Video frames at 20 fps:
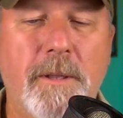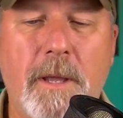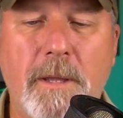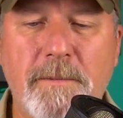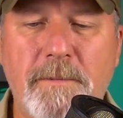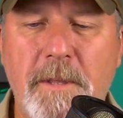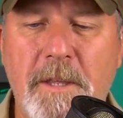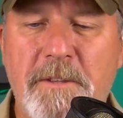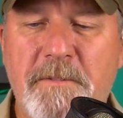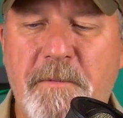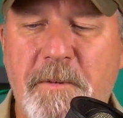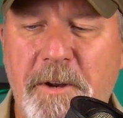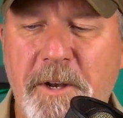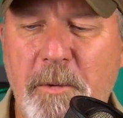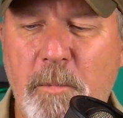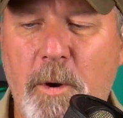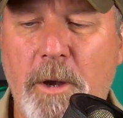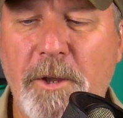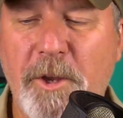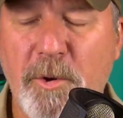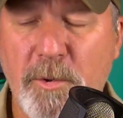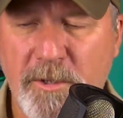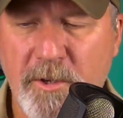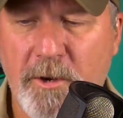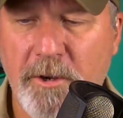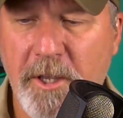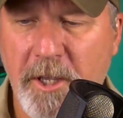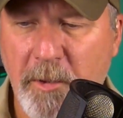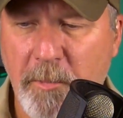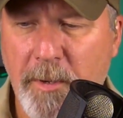It's funny while you were
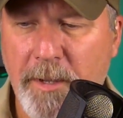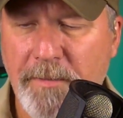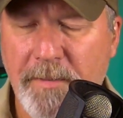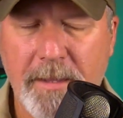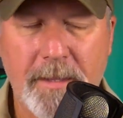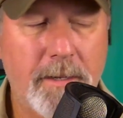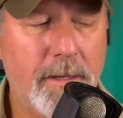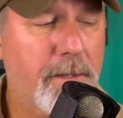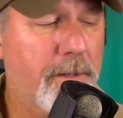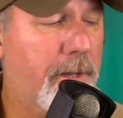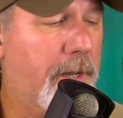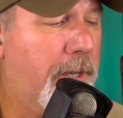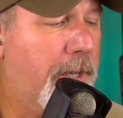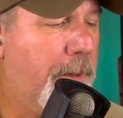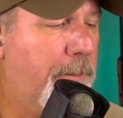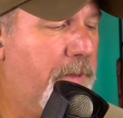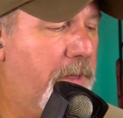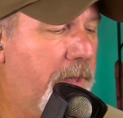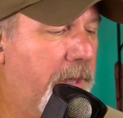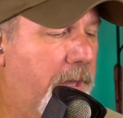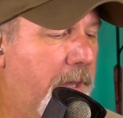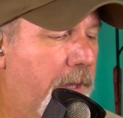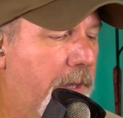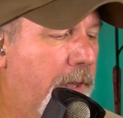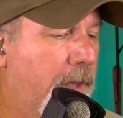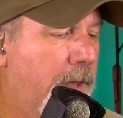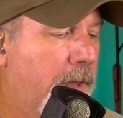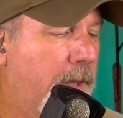talking about that. I kept thinking,